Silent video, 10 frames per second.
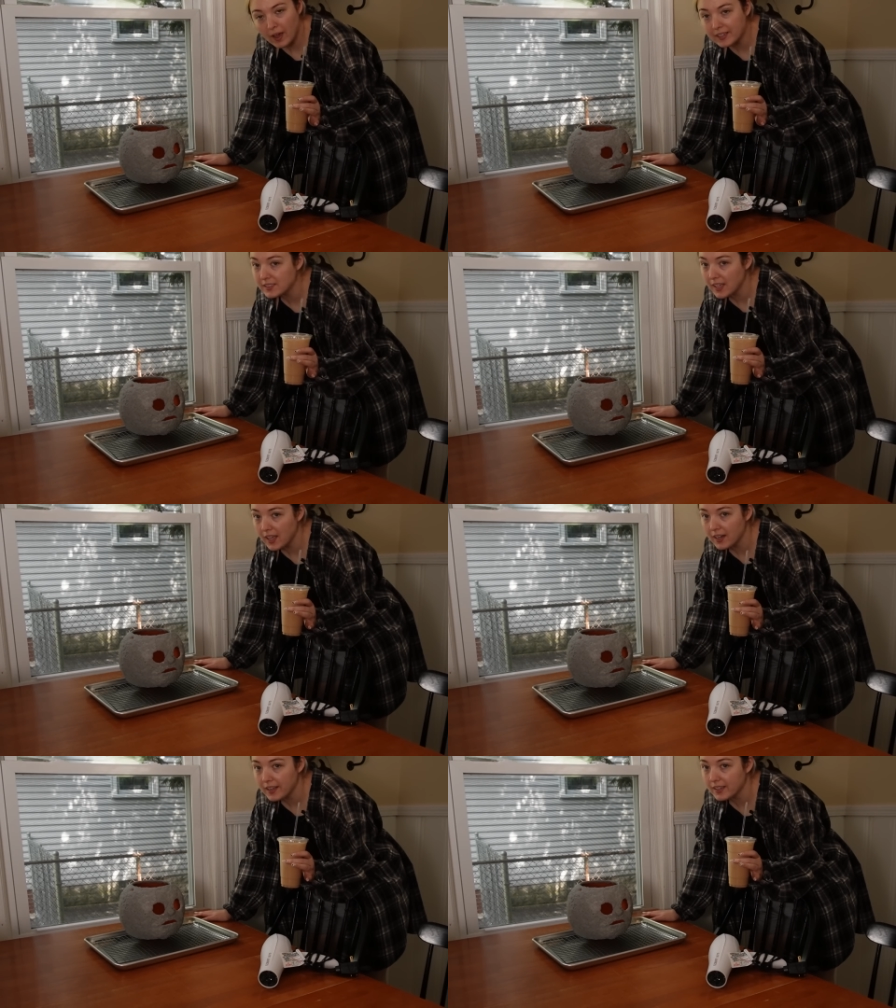I
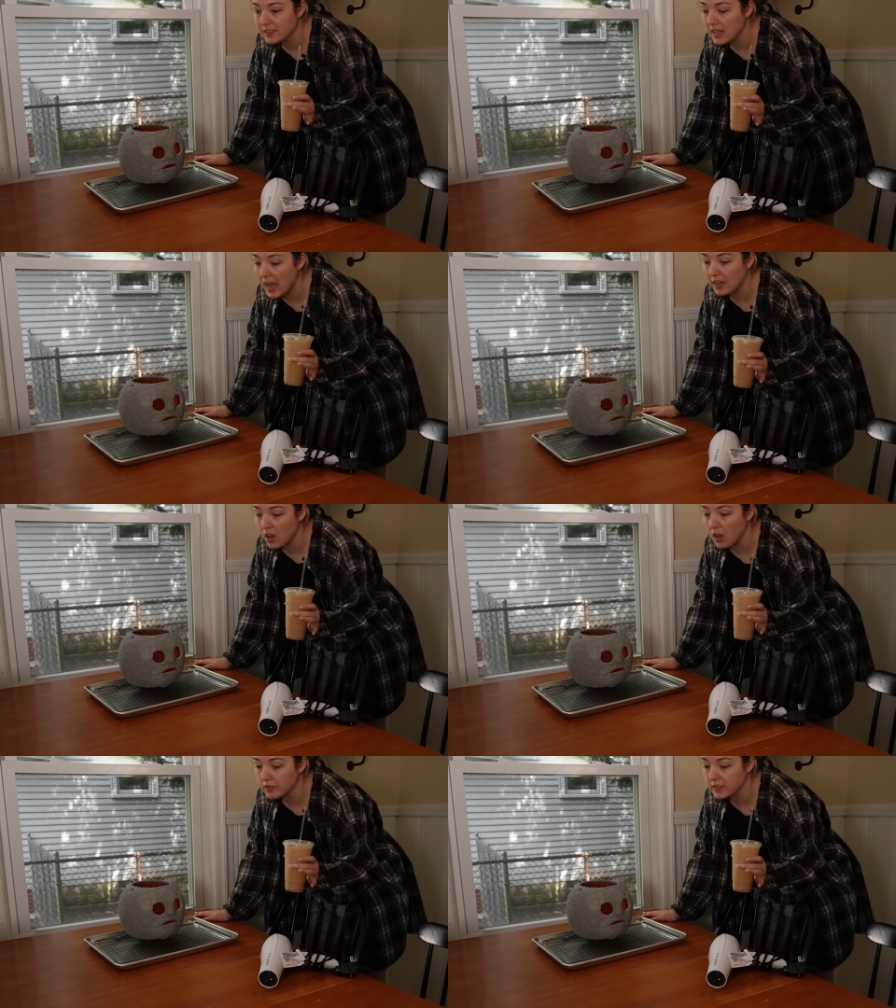said it's hot
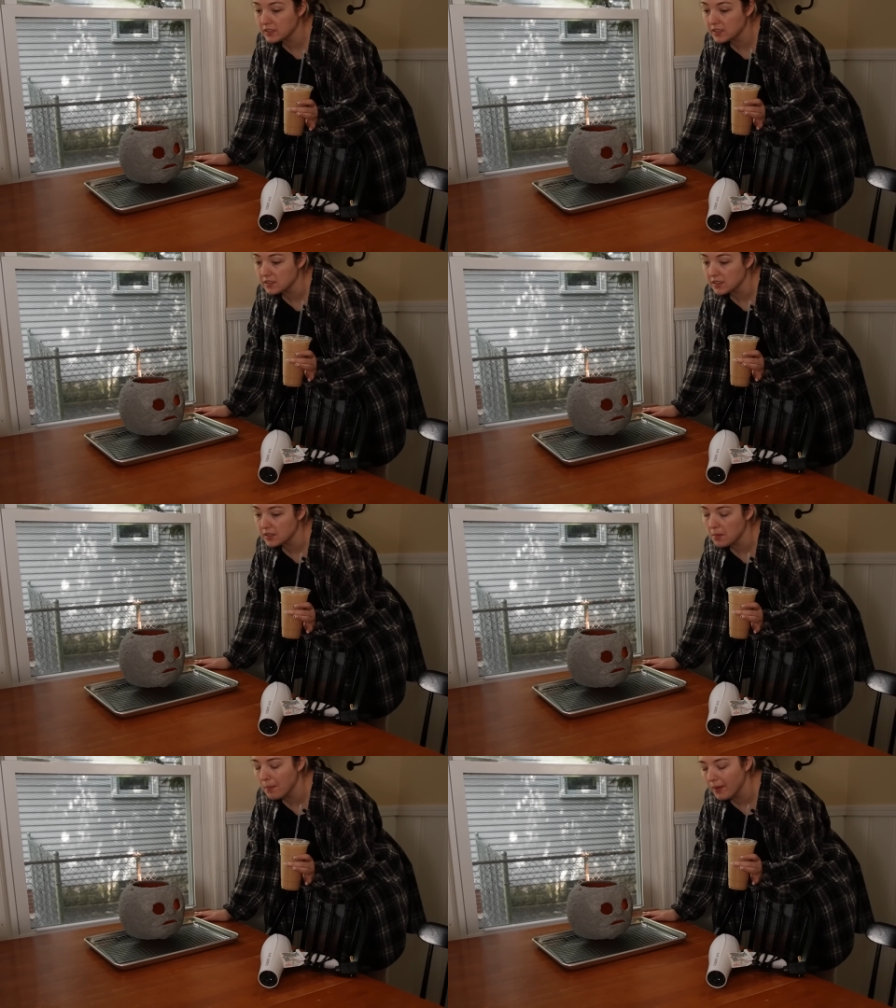coffee
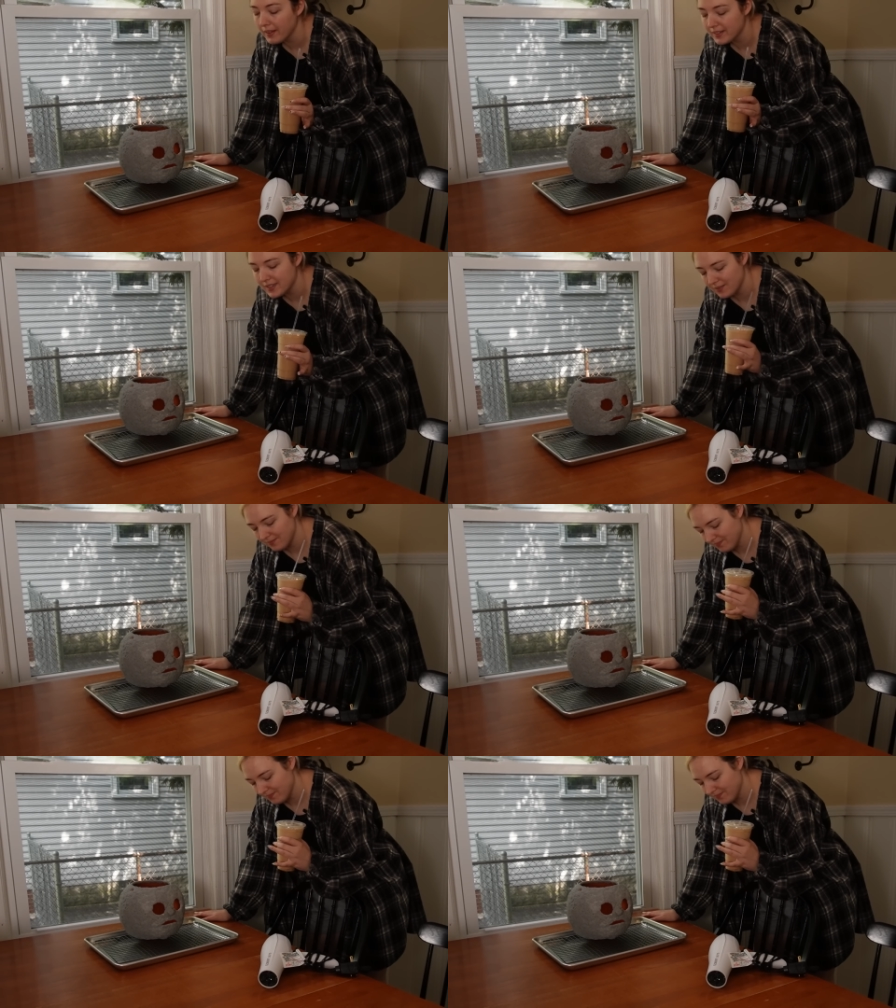season, but